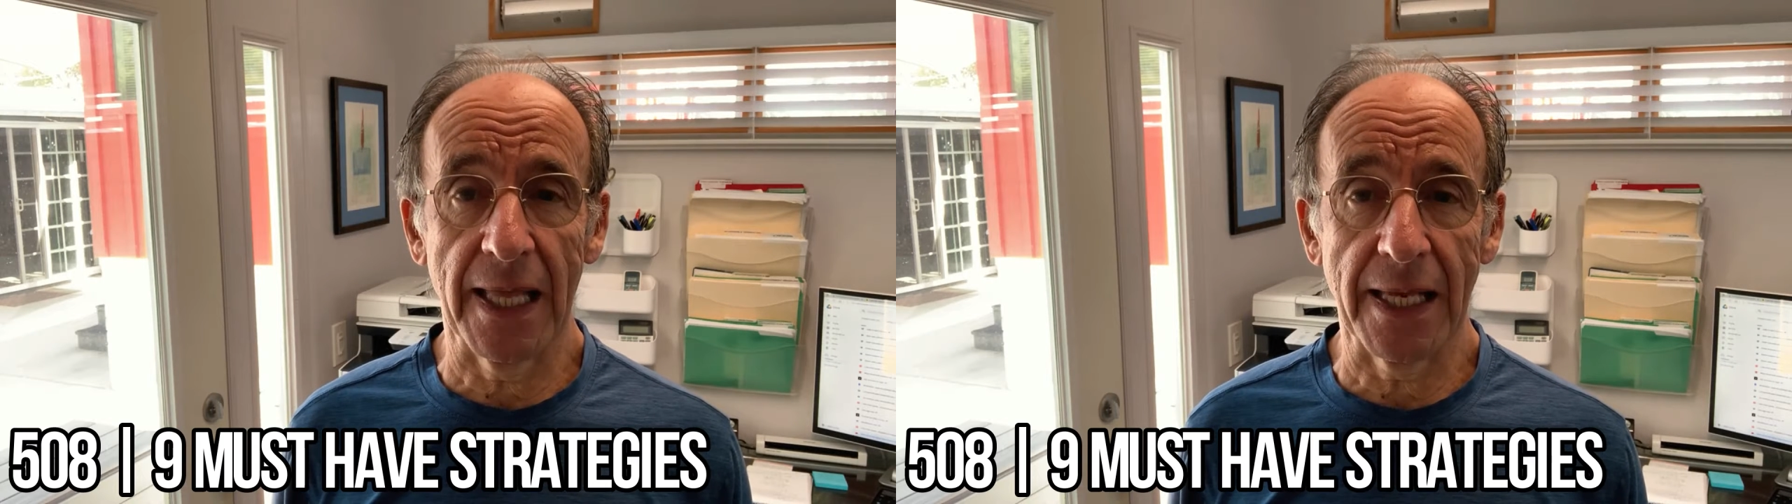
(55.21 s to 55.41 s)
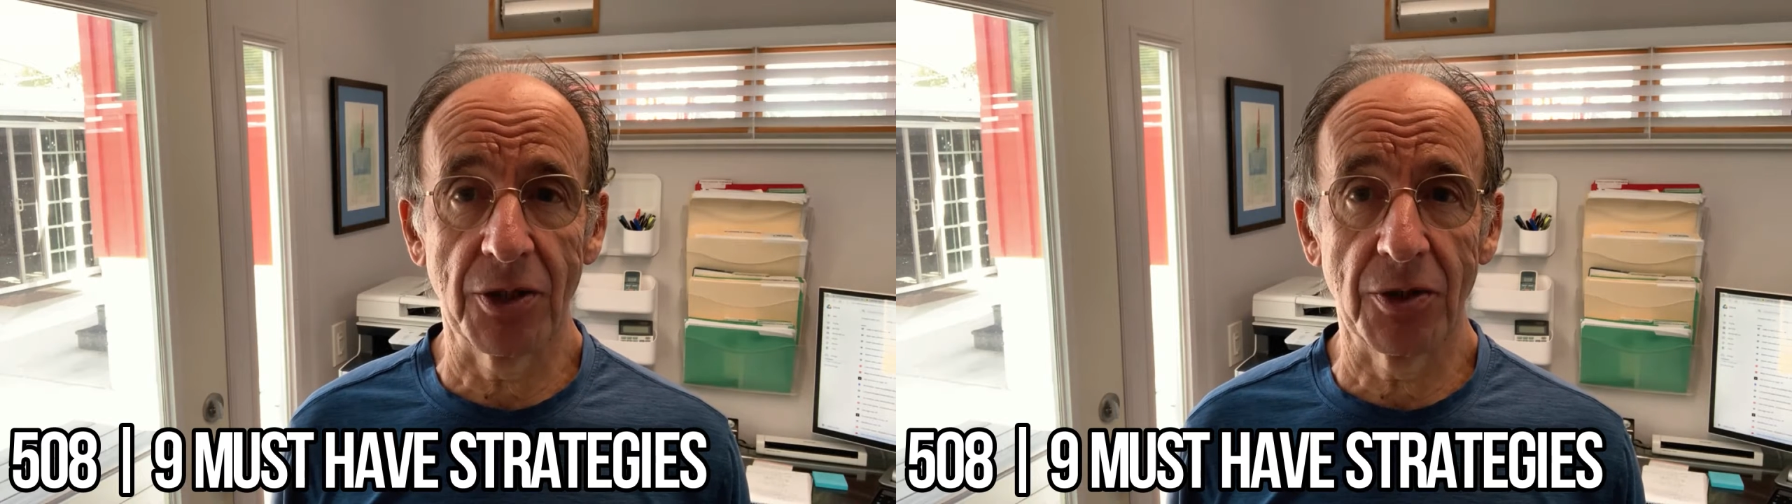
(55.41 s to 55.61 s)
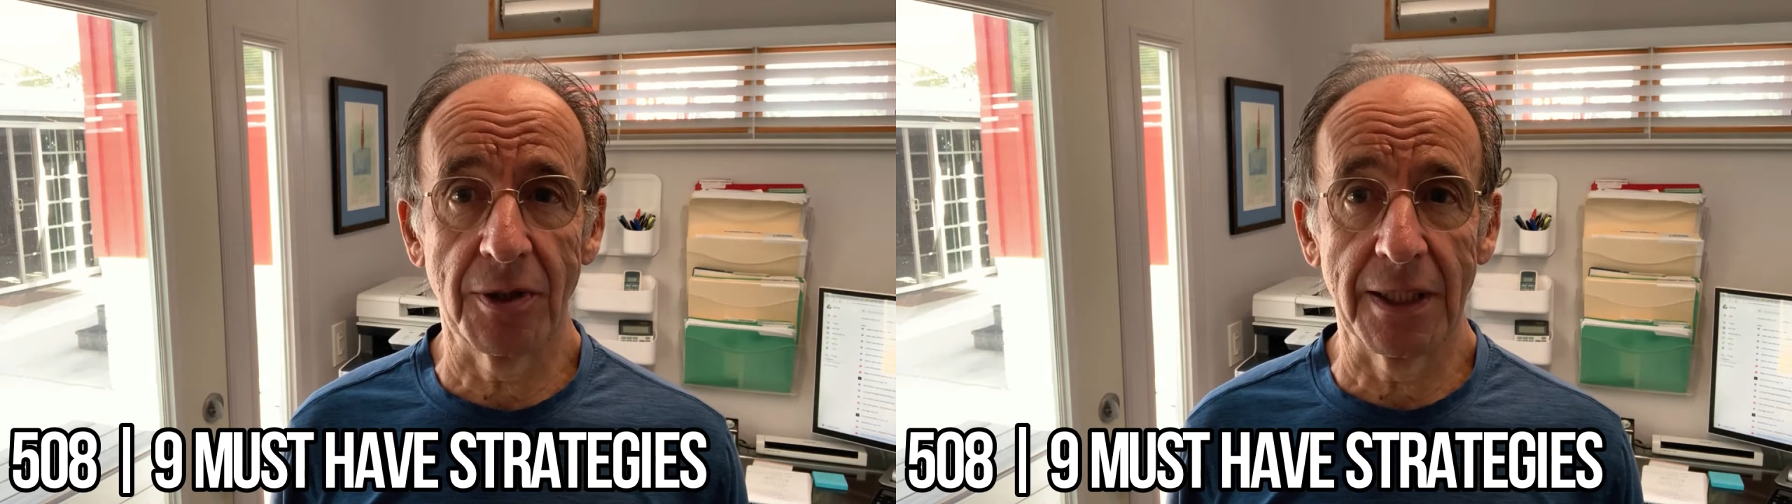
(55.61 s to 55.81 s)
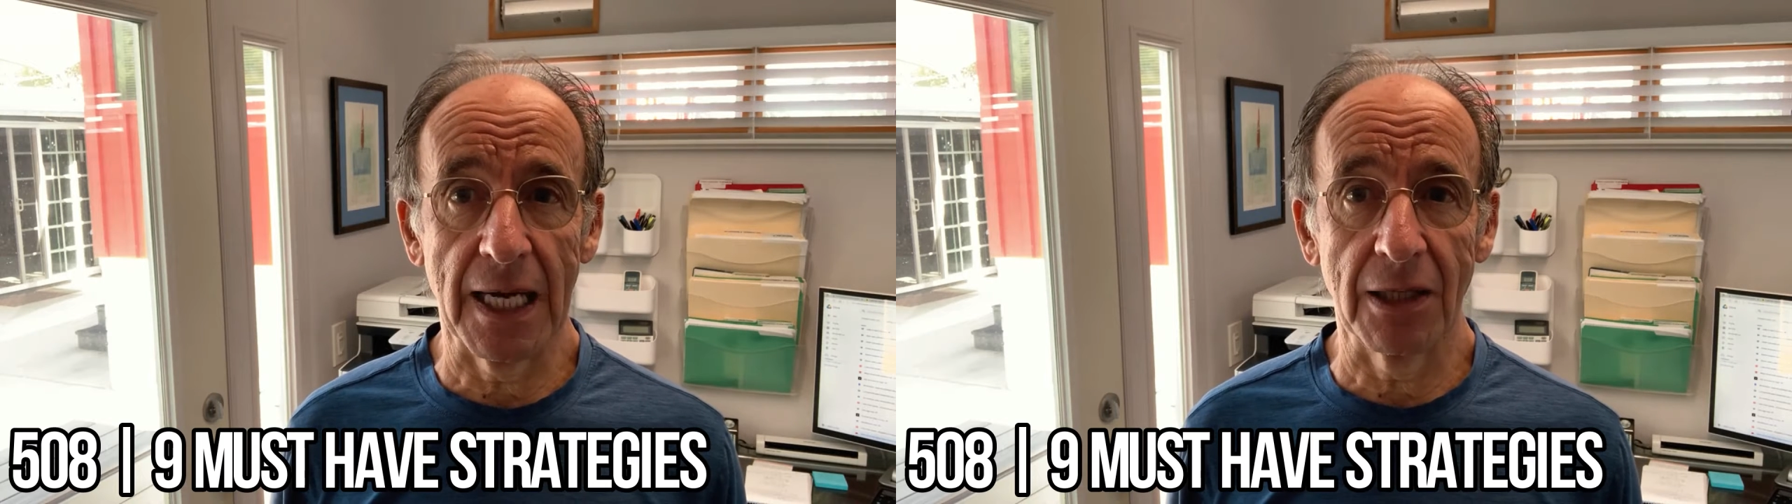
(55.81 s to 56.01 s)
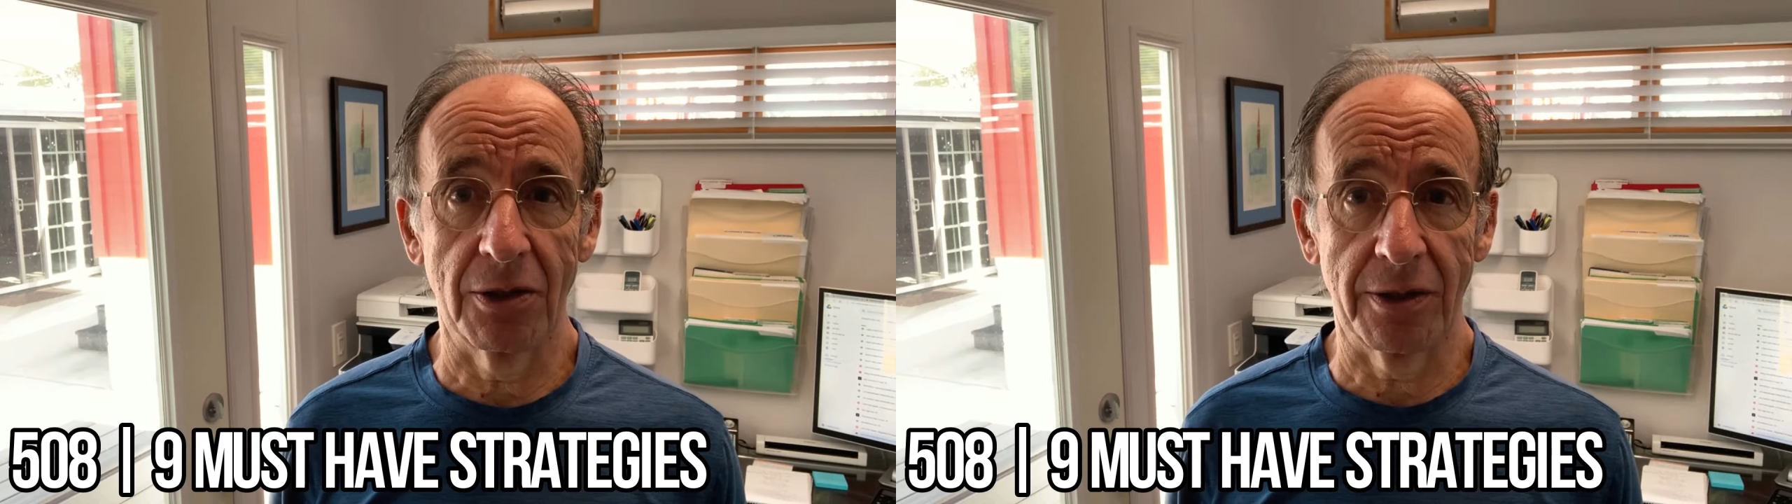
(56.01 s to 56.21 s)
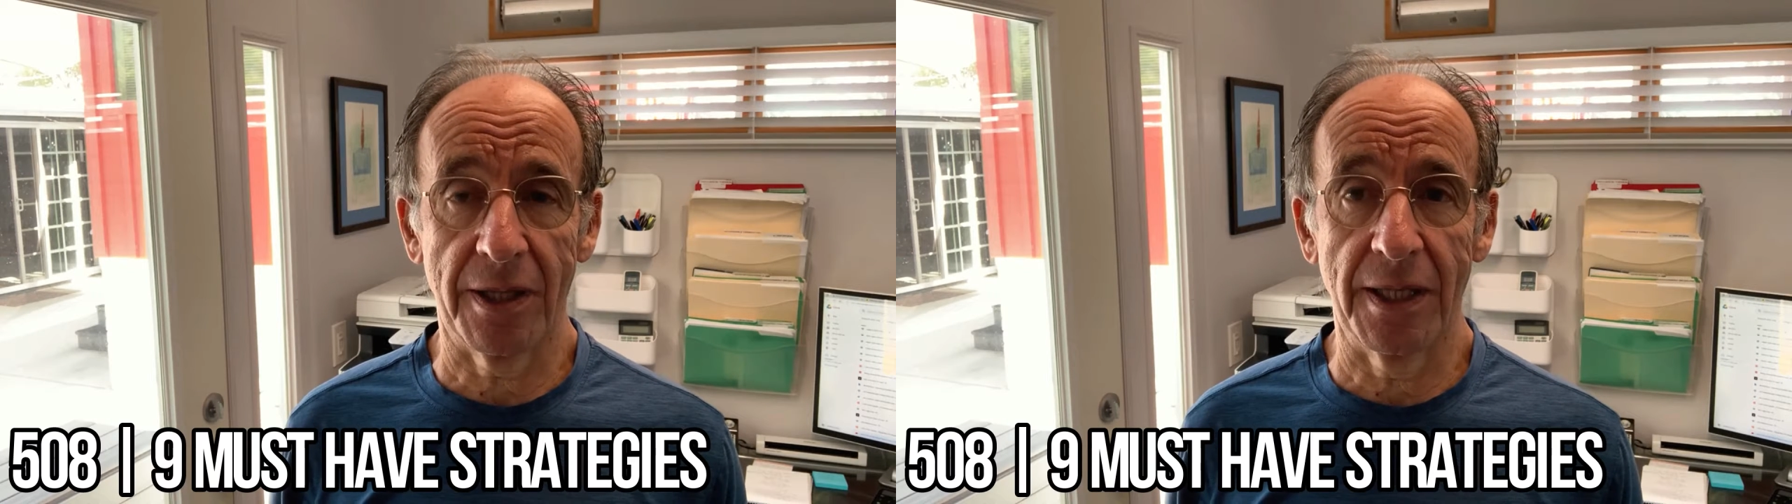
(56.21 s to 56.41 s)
attitude and outlook,